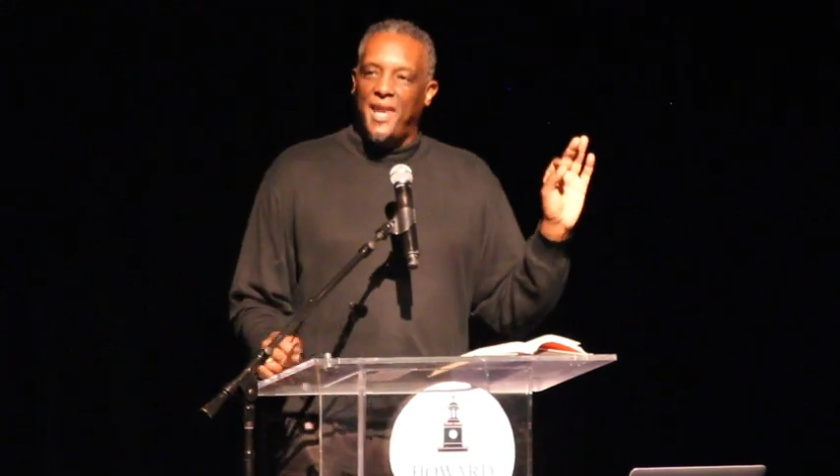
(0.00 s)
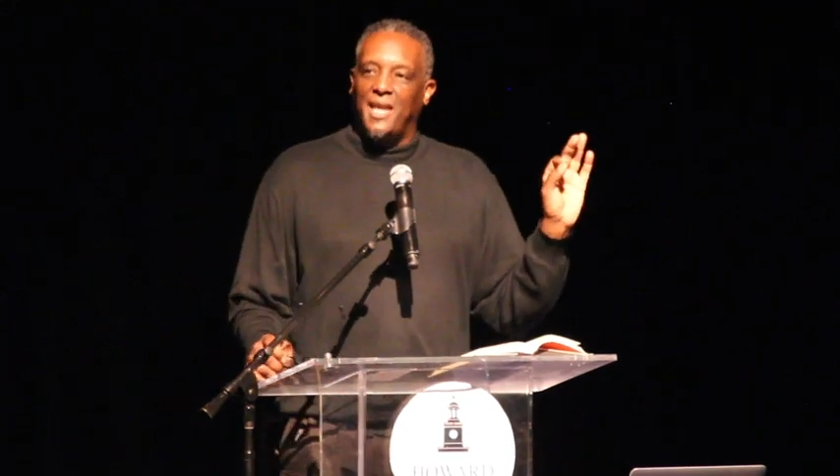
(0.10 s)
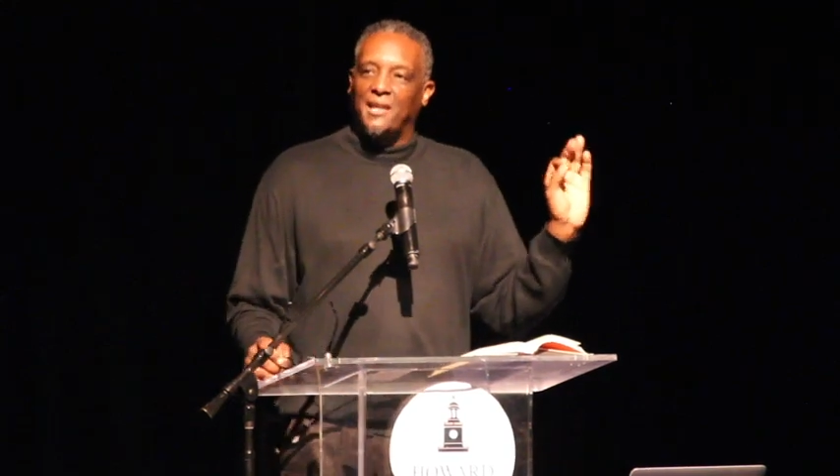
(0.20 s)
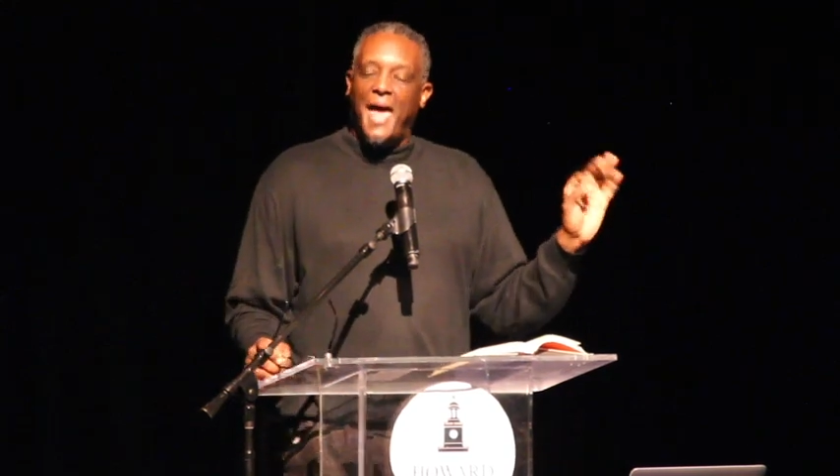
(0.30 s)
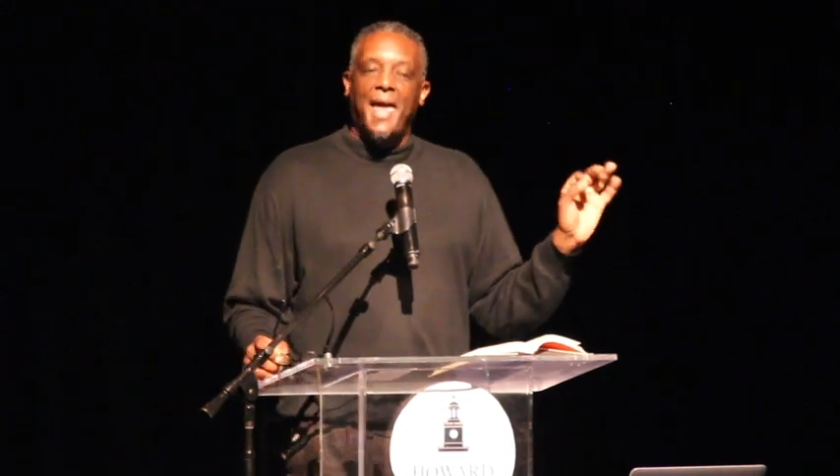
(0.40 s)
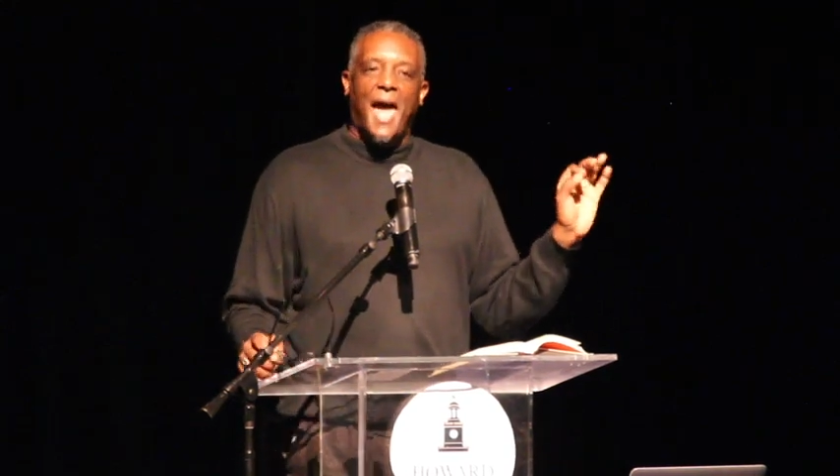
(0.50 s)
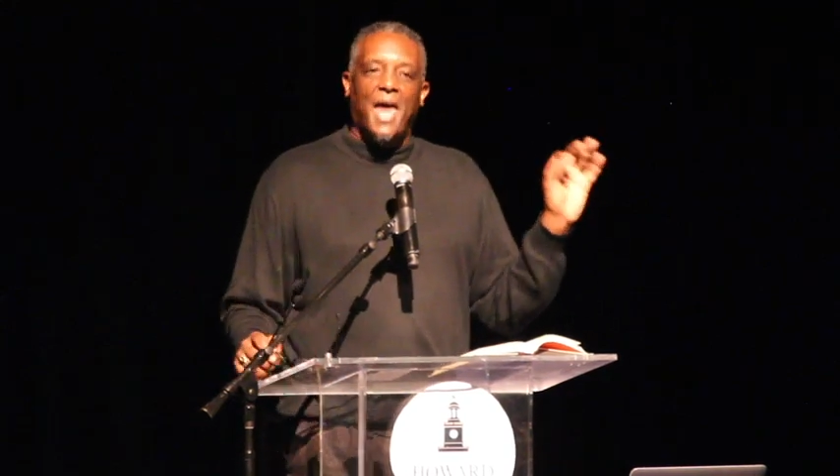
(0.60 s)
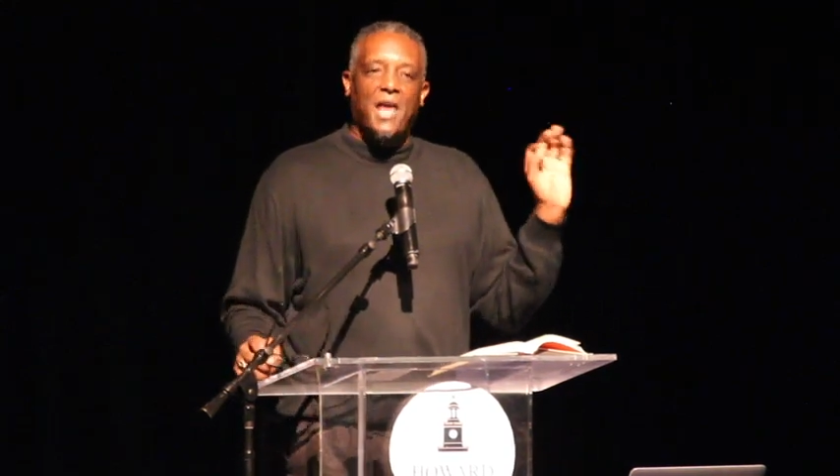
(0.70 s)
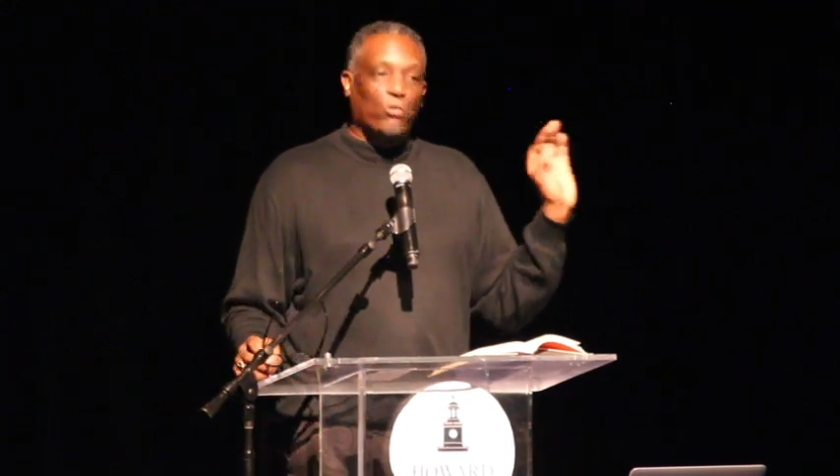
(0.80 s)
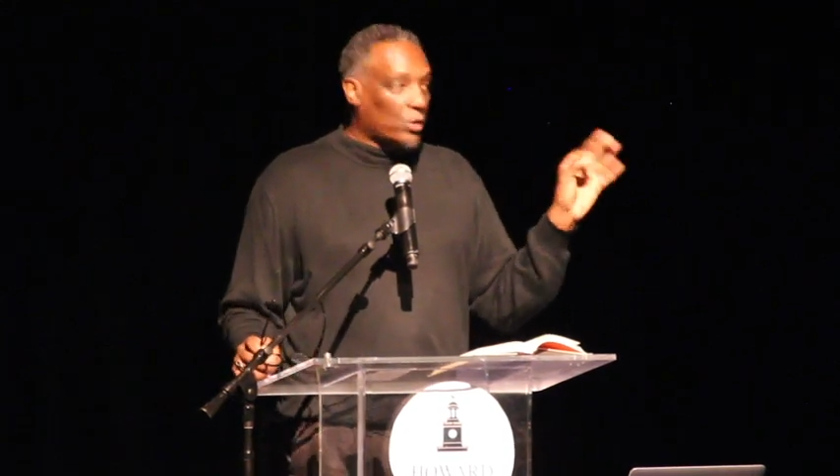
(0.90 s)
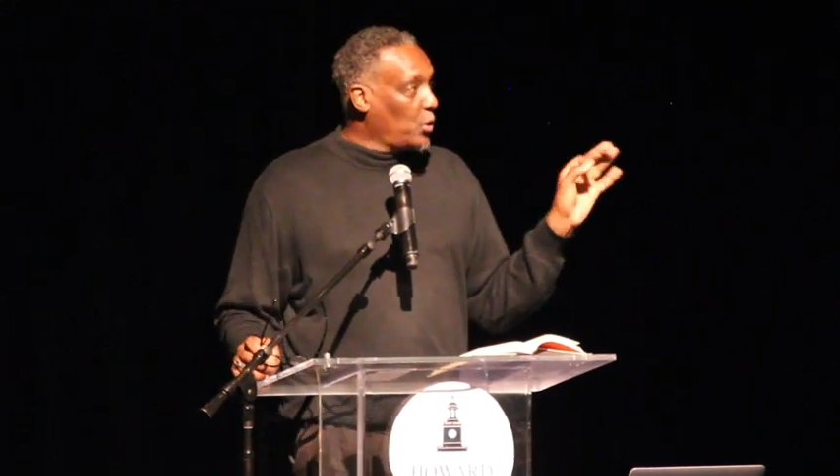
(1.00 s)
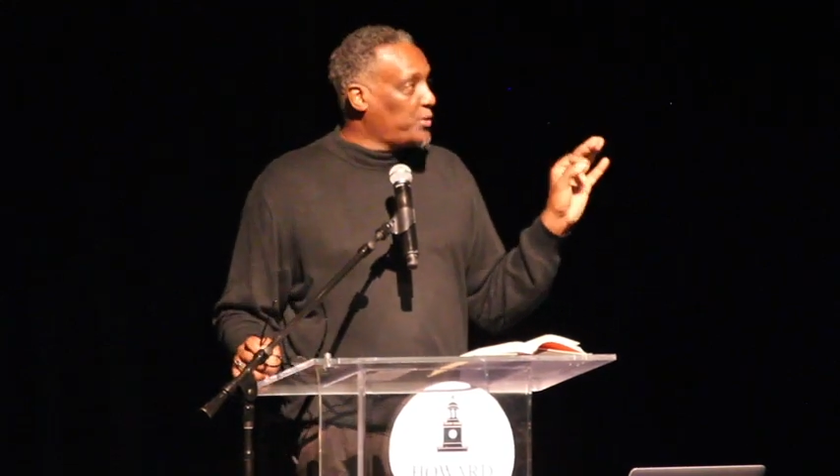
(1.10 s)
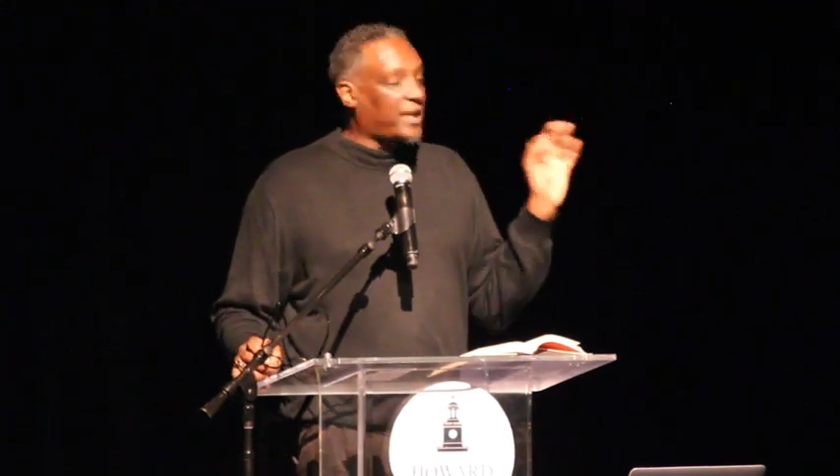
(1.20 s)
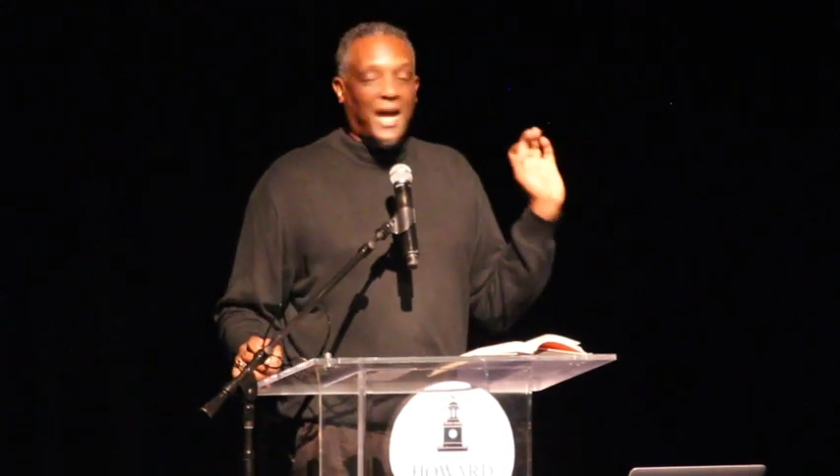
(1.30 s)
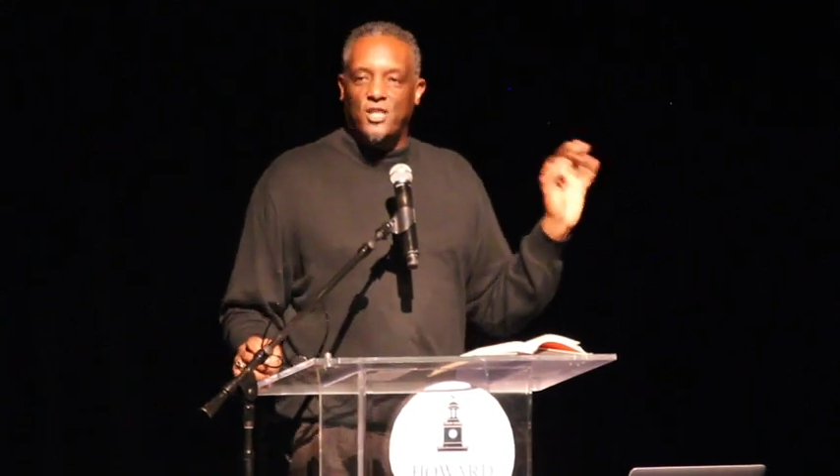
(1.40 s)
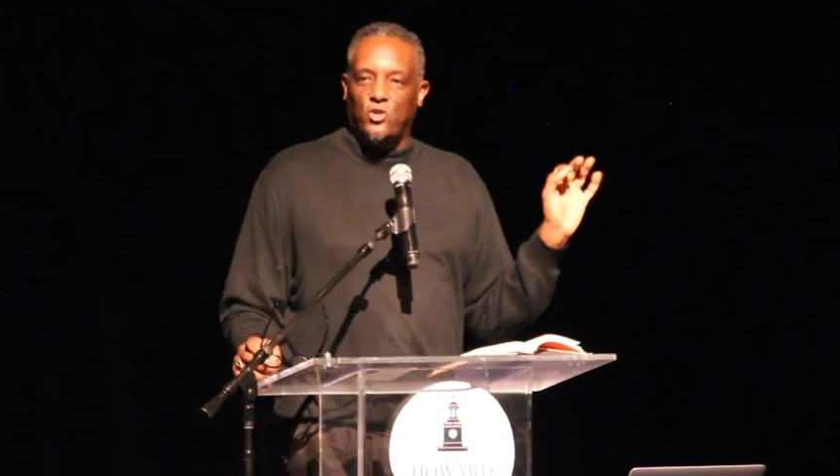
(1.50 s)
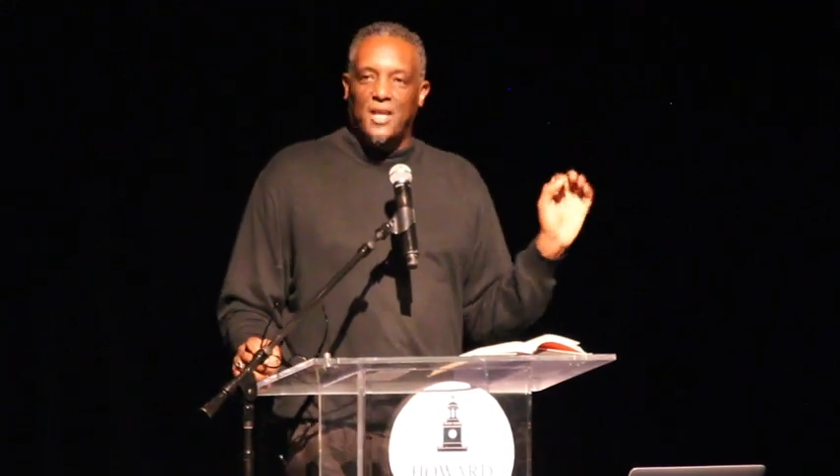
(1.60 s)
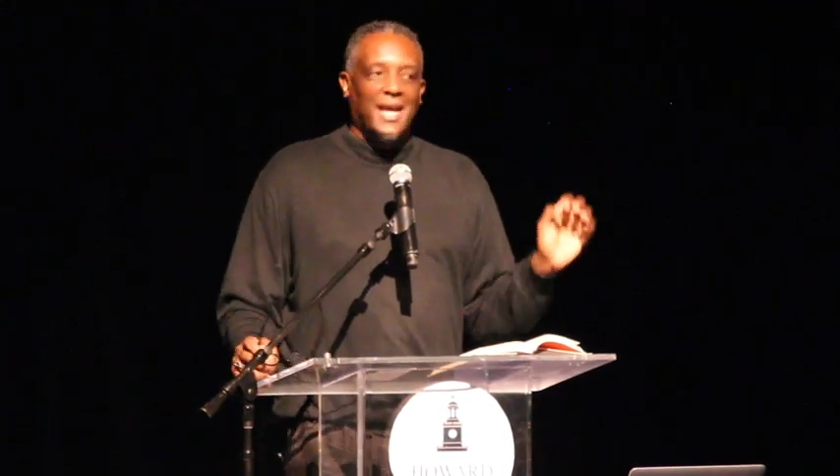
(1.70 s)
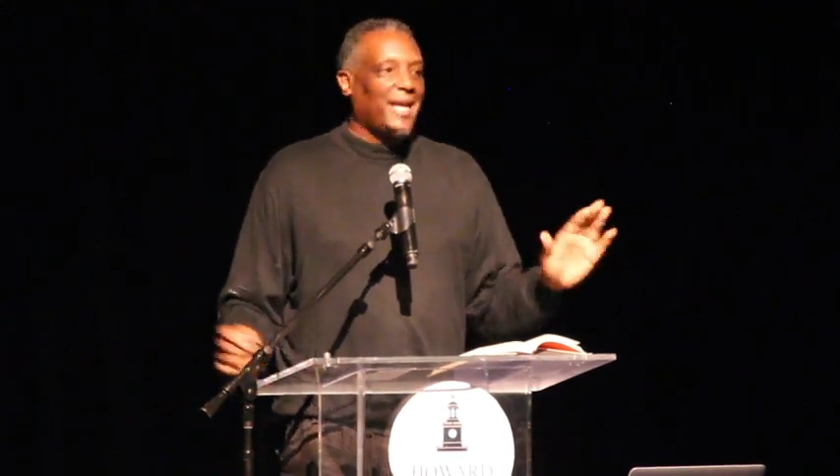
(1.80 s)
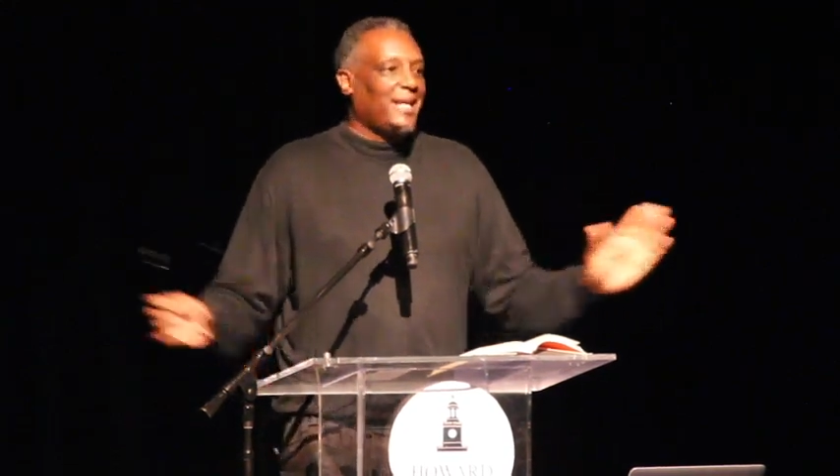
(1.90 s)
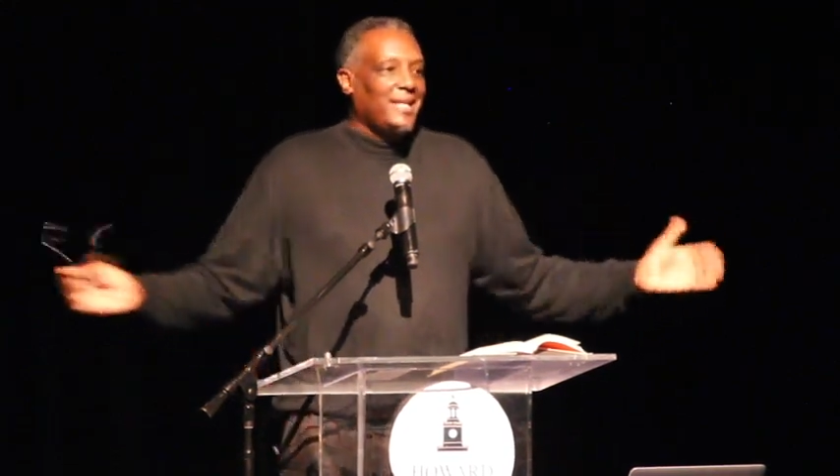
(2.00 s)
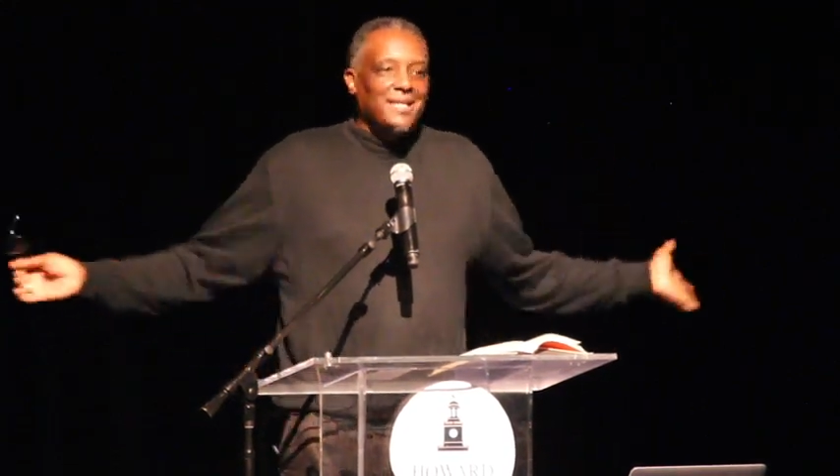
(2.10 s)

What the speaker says: they didn't like how they ruled the country.